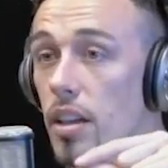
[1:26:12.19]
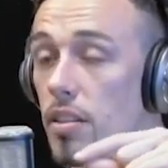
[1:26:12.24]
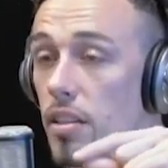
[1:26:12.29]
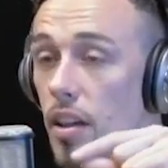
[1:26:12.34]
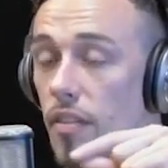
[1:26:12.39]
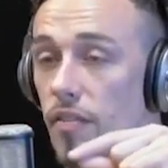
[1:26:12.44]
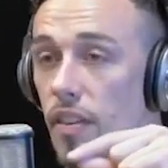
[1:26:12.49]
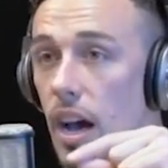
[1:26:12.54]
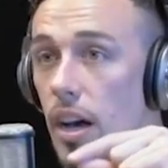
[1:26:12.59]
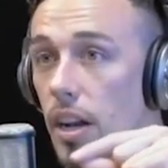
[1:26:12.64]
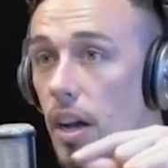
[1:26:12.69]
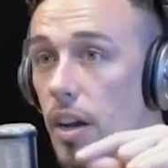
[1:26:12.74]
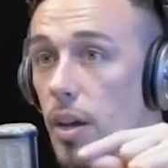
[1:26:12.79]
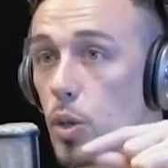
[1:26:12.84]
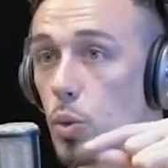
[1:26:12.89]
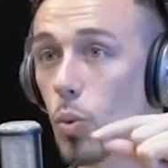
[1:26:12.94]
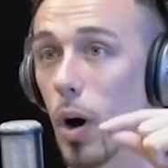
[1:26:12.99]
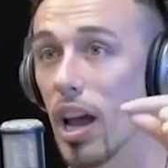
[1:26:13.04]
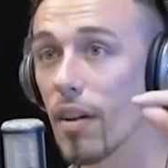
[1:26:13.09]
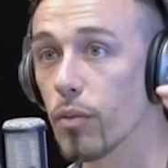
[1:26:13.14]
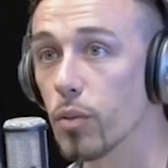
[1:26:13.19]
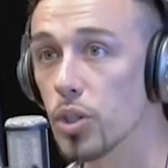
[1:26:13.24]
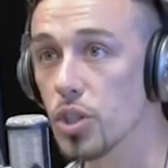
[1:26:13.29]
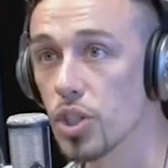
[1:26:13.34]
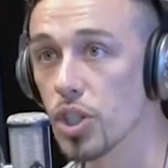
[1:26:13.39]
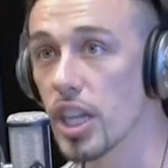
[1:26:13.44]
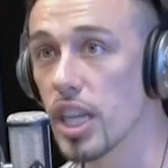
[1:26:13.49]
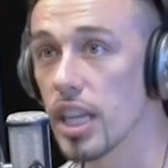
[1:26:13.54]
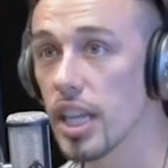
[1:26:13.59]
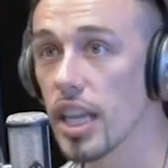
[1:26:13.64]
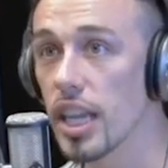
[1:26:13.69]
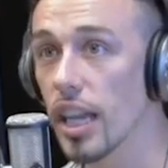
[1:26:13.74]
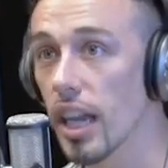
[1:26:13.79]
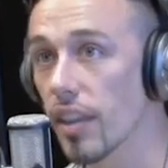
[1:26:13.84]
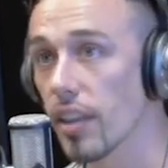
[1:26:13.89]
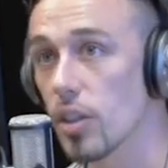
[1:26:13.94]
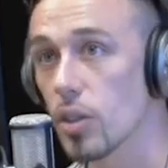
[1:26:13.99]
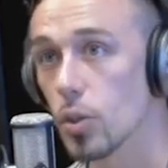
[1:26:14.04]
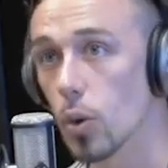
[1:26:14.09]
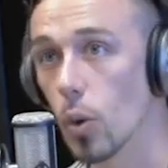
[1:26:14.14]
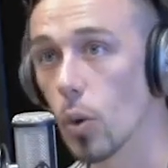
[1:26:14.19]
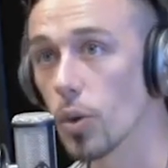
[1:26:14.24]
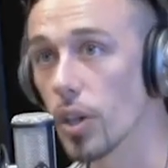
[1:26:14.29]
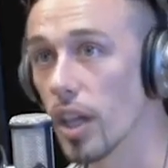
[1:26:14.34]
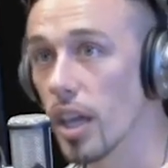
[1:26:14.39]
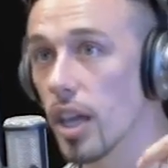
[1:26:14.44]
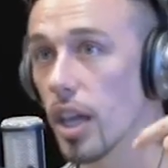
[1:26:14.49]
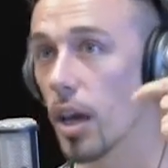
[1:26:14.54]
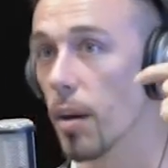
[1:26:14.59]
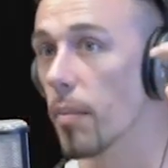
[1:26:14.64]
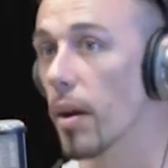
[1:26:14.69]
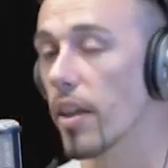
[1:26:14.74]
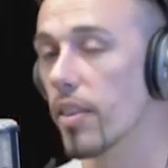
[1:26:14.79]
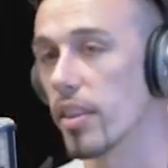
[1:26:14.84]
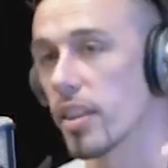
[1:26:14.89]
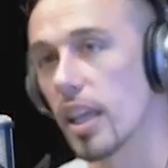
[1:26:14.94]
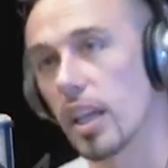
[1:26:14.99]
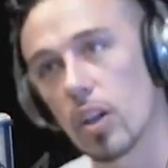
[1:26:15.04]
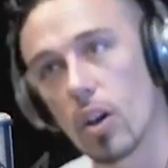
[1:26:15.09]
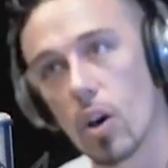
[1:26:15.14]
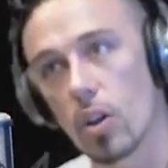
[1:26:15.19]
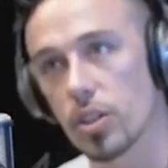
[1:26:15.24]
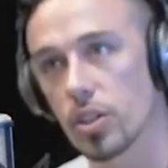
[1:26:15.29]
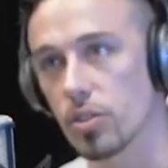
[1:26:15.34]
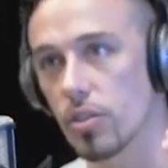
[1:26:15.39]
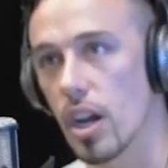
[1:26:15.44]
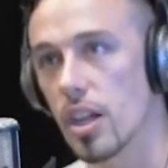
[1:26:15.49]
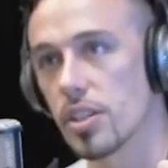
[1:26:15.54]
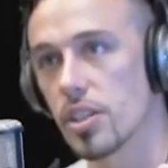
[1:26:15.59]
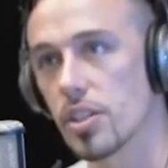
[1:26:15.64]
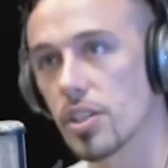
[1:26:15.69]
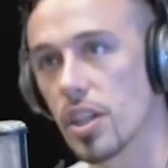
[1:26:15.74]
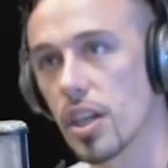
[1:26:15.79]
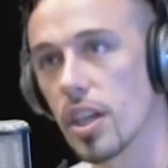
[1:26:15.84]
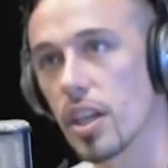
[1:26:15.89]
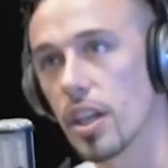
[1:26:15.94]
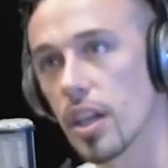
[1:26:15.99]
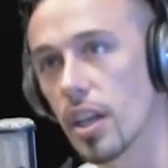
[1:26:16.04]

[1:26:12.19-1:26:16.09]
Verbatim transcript: they found out his wife was cheating and then told him and then like all this crazy shit